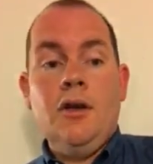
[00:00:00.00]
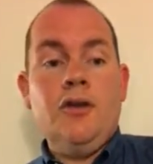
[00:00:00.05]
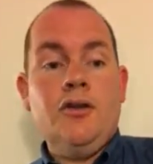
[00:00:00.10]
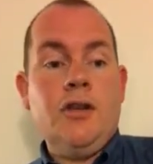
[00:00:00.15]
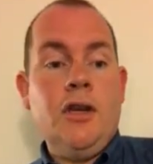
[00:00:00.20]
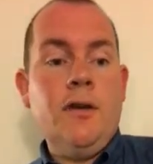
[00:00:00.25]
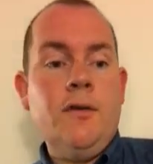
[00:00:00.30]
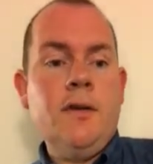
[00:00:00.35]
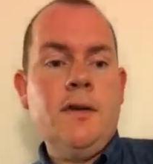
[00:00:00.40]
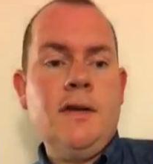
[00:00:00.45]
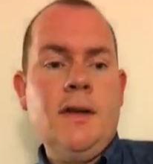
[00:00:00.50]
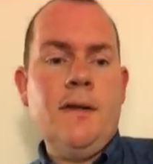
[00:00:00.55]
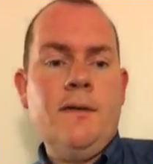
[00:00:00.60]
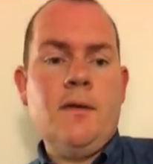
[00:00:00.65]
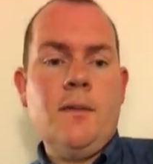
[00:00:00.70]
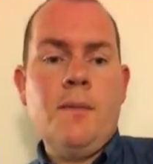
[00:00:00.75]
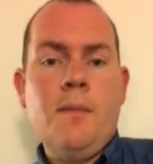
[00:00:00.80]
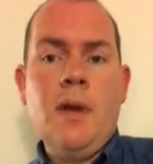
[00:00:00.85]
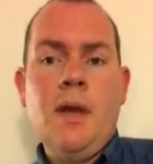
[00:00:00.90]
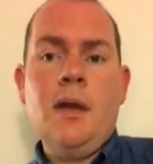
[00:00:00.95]
She
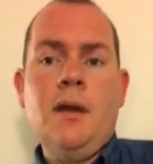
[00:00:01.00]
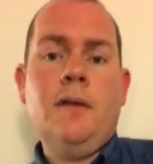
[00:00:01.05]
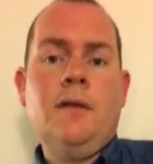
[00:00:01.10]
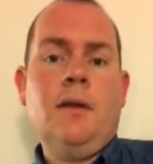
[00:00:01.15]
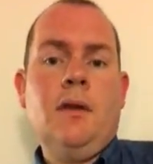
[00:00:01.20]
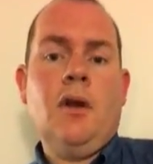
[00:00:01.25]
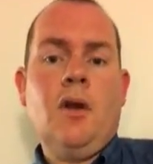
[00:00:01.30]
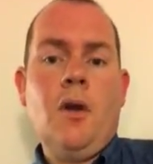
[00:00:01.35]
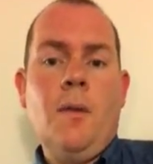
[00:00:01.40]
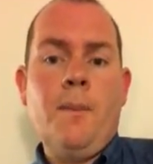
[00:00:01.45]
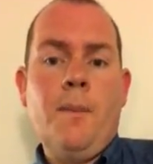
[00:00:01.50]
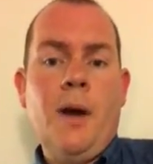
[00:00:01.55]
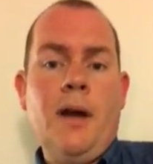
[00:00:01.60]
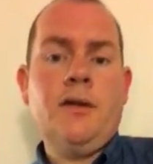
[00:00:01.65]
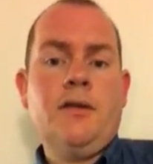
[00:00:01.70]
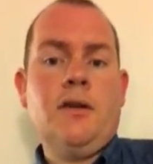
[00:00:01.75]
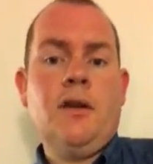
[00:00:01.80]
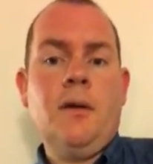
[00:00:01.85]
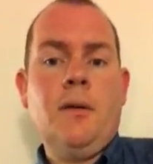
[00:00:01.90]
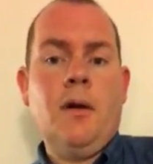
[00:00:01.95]
received amazing
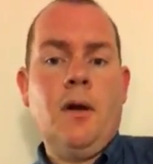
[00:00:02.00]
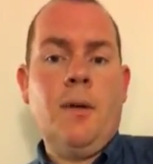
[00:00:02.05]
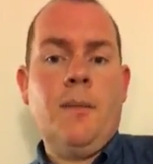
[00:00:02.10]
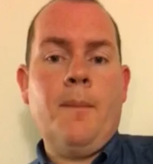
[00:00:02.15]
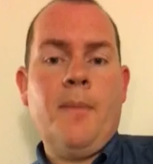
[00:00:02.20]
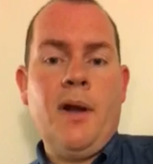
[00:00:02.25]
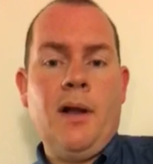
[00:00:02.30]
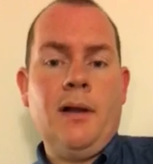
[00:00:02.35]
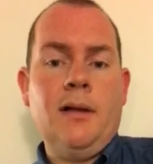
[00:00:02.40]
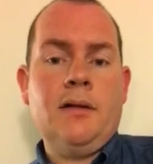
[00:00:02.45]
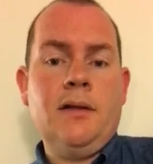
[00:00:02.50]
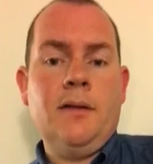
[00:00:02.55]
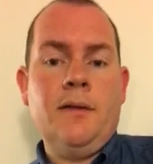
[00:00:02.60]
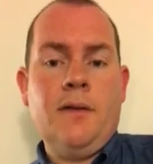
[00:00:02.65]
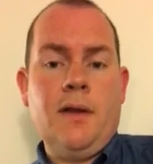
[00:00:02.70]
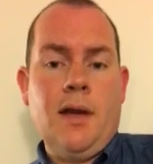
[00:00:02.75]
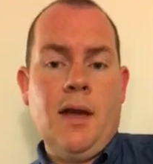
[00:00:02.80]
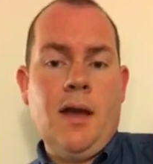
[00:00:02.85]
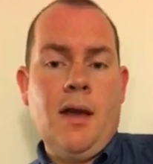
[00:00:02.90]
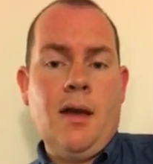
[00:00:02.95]
compassionate and
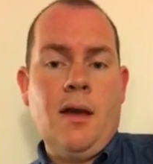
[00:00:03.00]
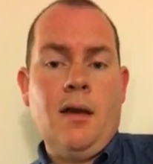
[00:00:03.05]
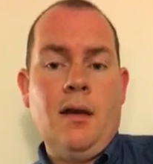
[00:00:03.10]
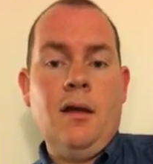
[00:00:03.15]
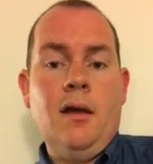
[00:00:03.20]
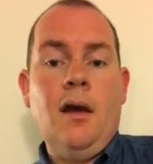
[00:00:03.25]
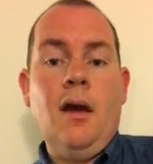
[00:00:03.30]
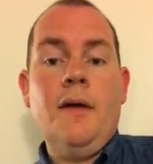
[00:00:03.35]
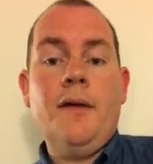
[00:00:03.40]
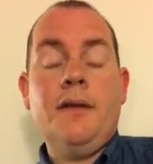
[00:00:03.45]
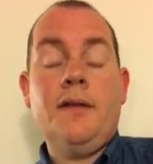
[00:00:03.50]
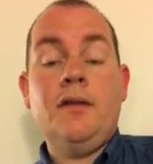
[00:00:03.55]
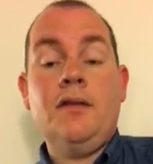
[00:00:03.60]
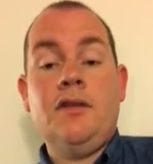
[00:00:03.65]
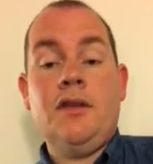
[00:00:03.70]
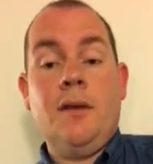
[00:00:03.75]
palliative care at the St.